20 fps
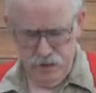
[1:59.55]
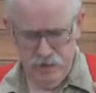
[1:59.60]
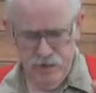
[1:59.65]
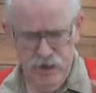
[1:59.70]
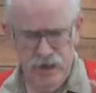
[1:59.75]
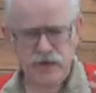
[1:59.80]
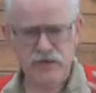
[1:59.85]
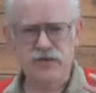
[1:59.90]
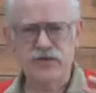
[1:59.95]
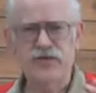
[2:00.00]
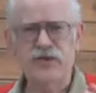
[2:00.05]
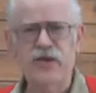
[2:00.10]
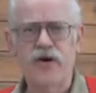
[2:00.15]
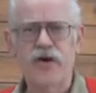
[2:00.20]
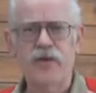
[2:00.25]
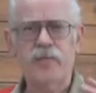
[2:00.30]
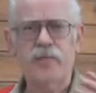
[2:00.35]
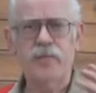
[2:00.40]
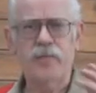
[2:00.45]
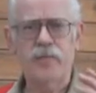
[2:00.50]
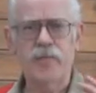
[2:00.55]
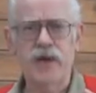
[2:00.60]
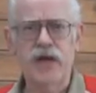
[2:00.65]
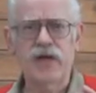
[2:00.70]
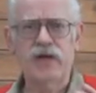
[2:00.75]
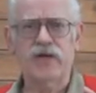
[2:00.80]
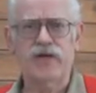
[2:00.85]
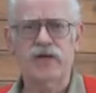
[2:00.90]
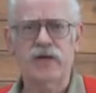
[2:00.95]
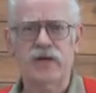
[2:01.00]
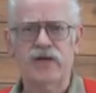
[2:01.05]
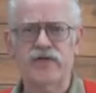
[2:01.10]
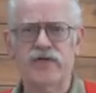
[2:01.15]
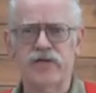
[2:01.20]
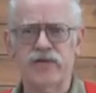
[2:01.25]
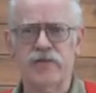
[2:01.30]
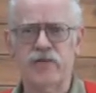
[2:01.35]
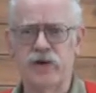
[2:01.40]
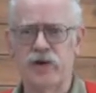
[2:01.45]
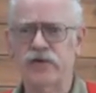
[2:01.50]
that start big
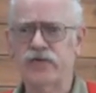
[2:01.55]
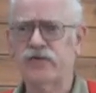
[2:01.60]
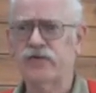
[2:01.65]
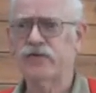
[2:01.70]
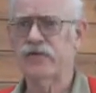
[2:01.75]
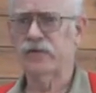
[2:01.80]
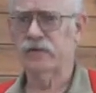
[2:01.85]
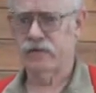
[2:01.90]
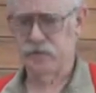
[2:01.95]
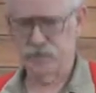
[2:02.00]
things in motion.